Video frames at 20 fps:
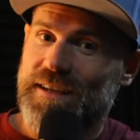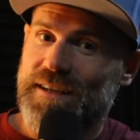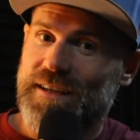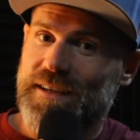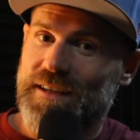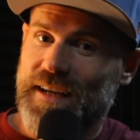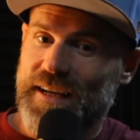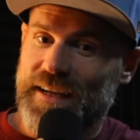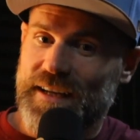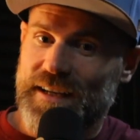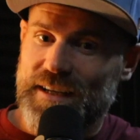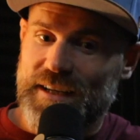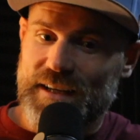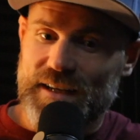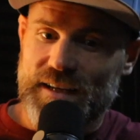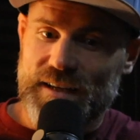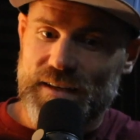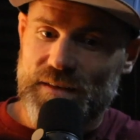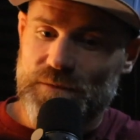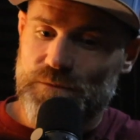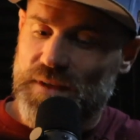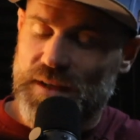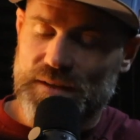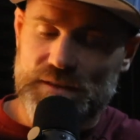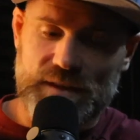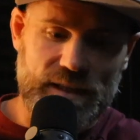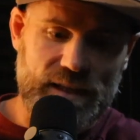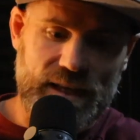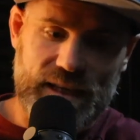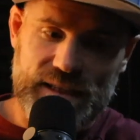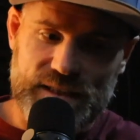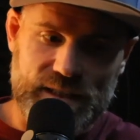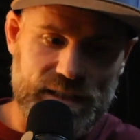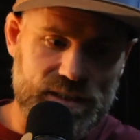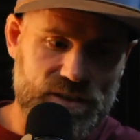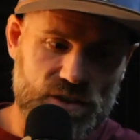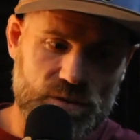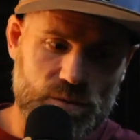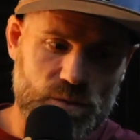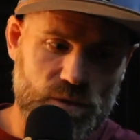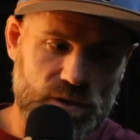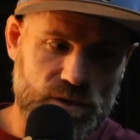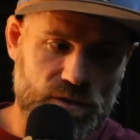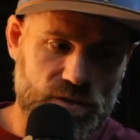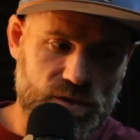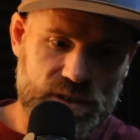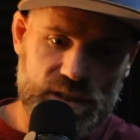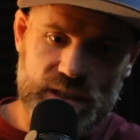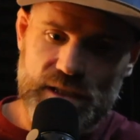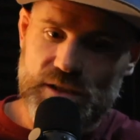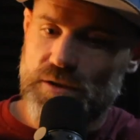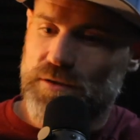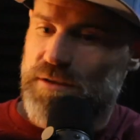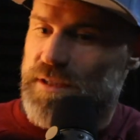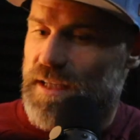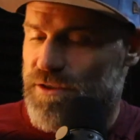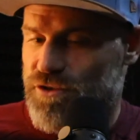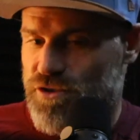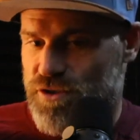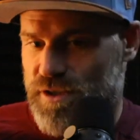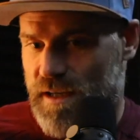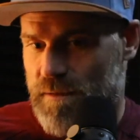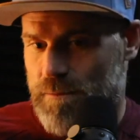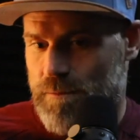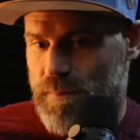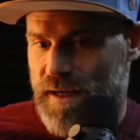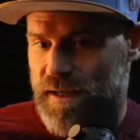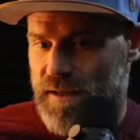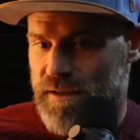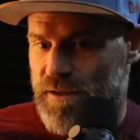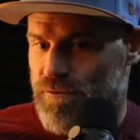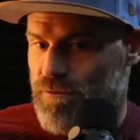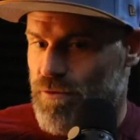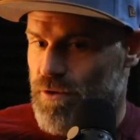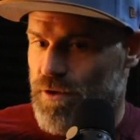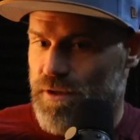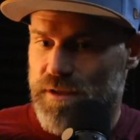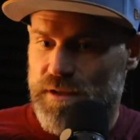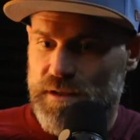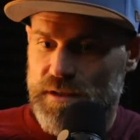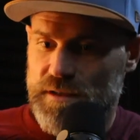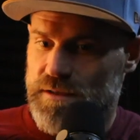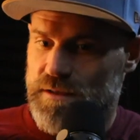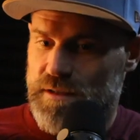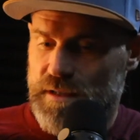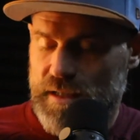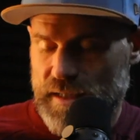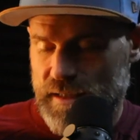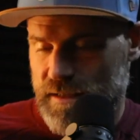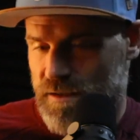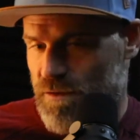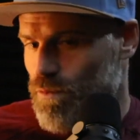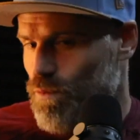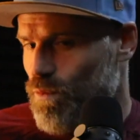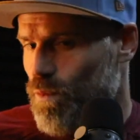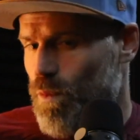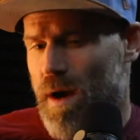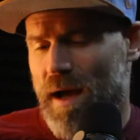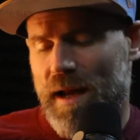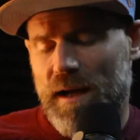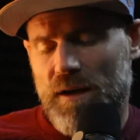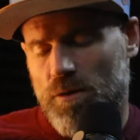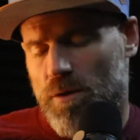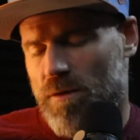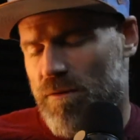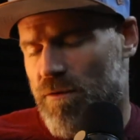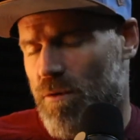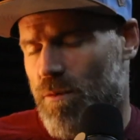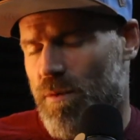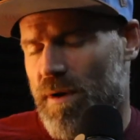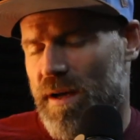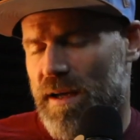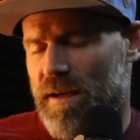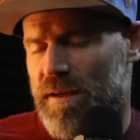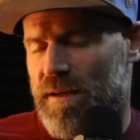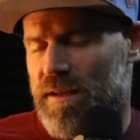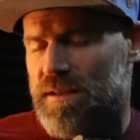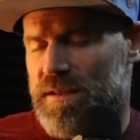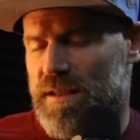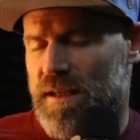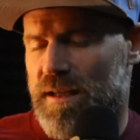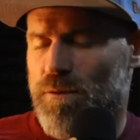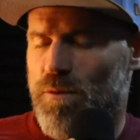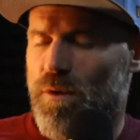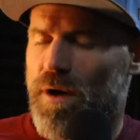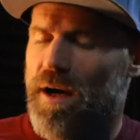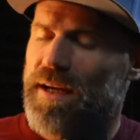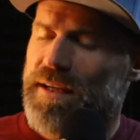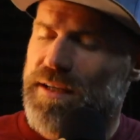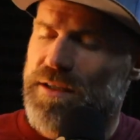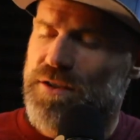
I think I seen someone the other day who's just getting back into running and well overweight, and it's why are you